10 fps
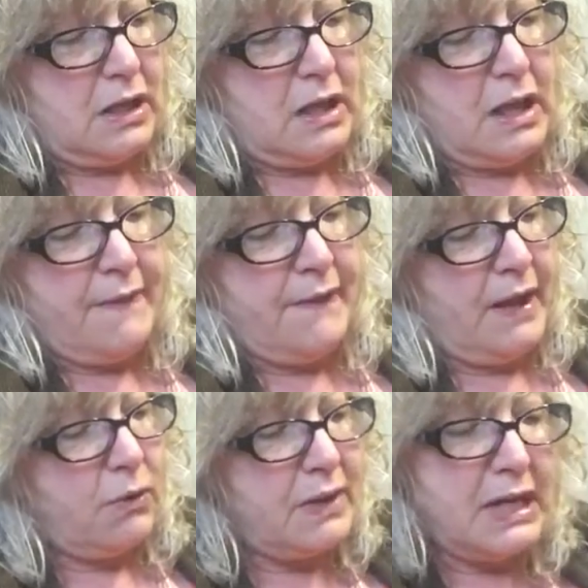And they're
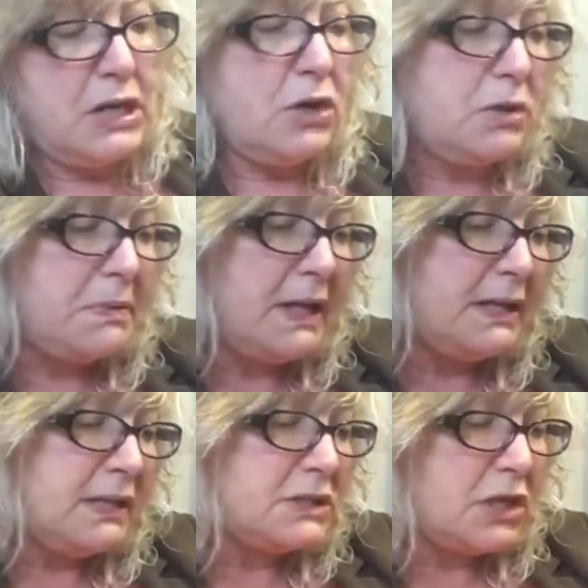like, we didn't know you played
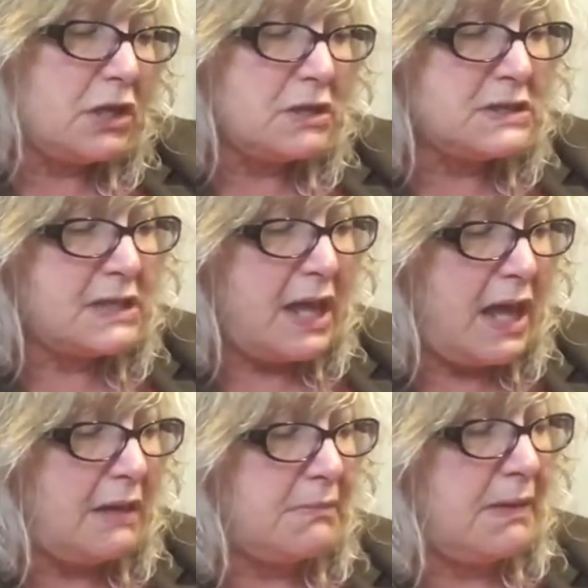the guitar and
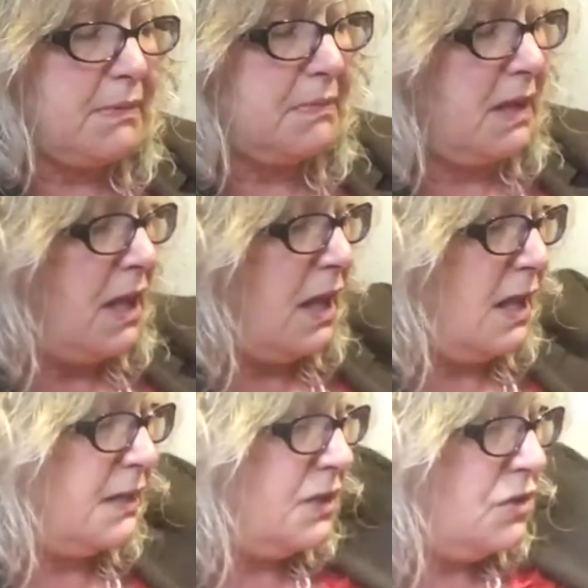sang, blah, blah,
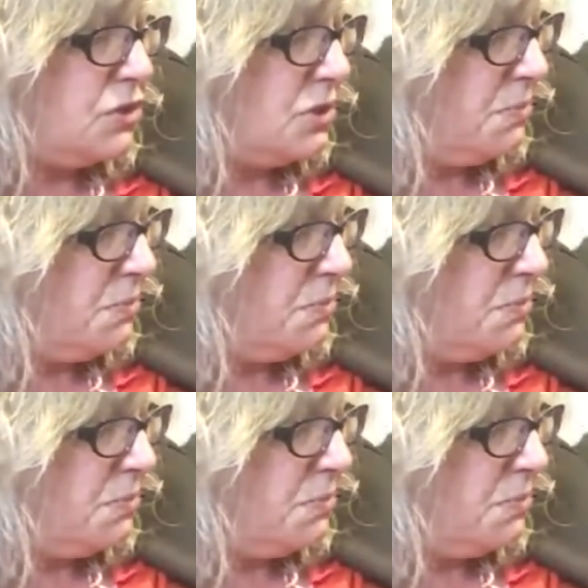blah. And you should